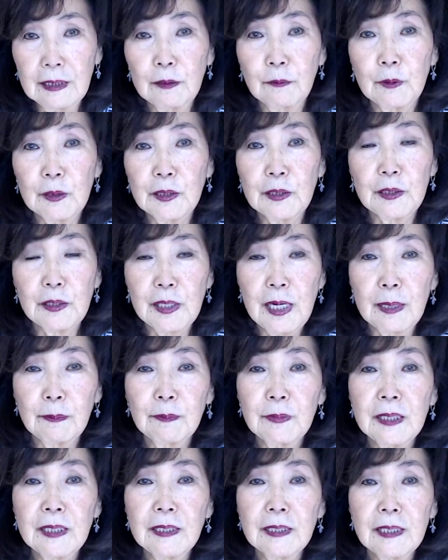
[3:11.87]
He was a
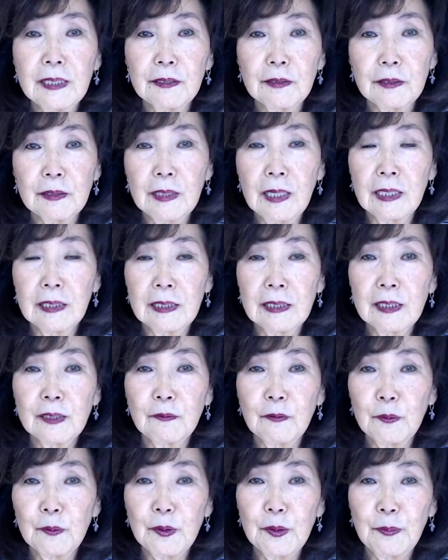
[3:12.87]
Japanese
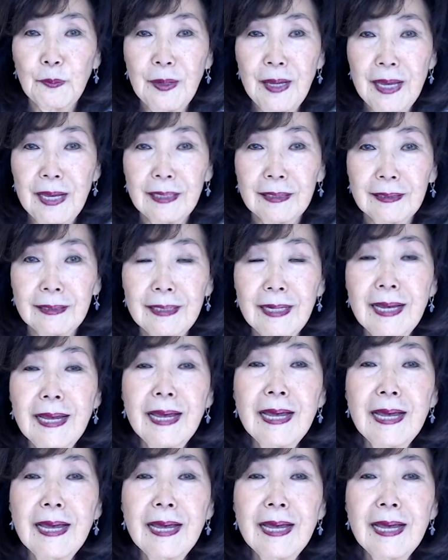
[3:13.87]
hairstylist from Japan.